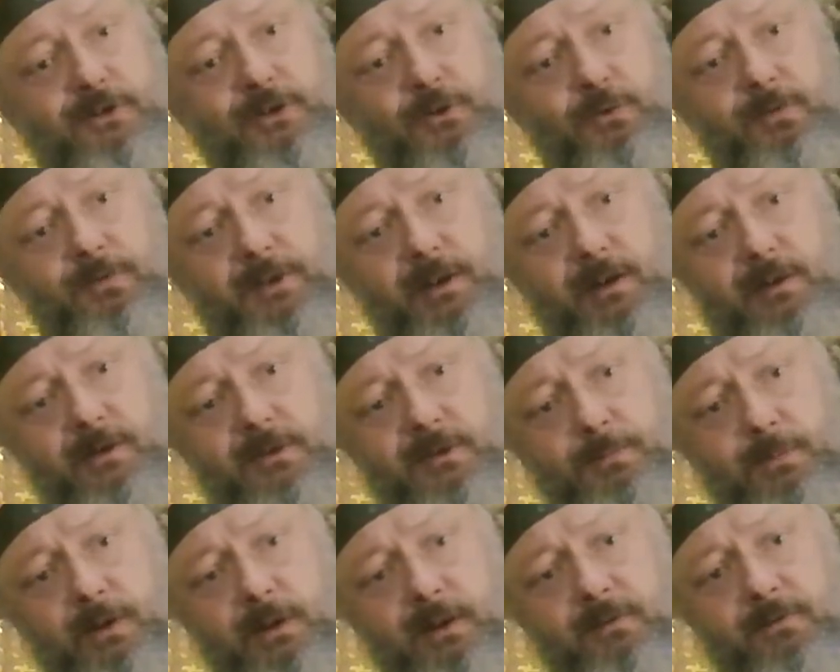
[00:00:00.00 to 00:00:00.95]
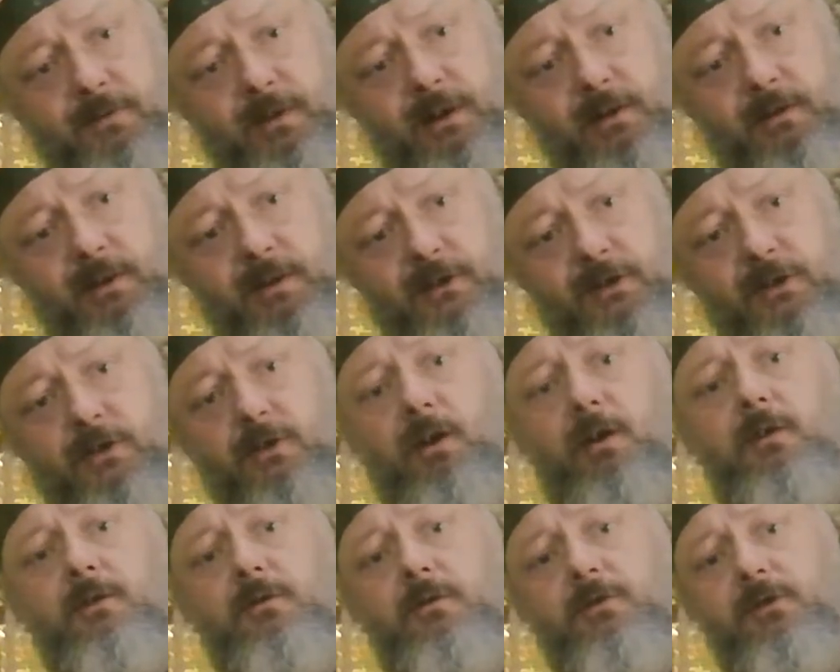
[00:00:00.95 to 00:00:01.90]
over the years by various
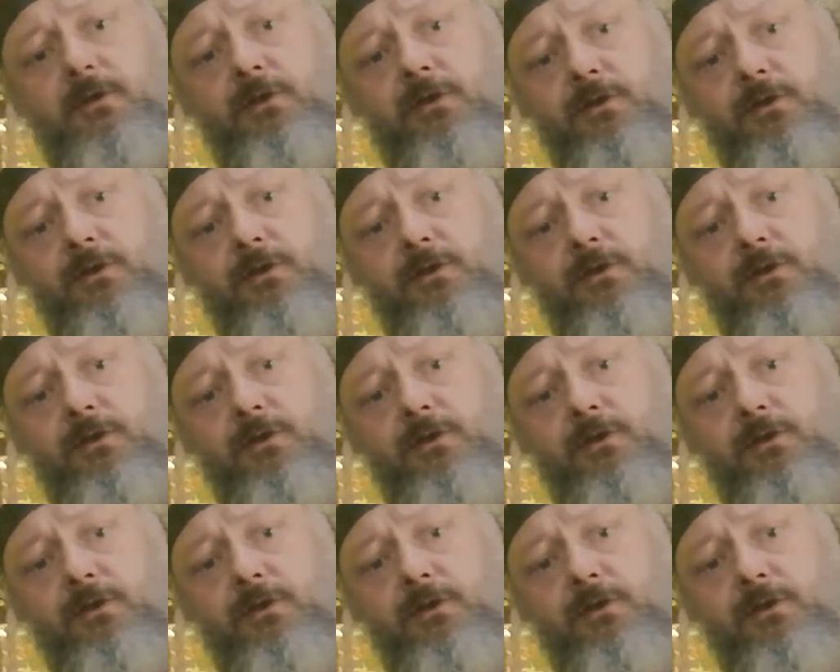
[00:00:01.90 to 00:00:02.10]
scholars and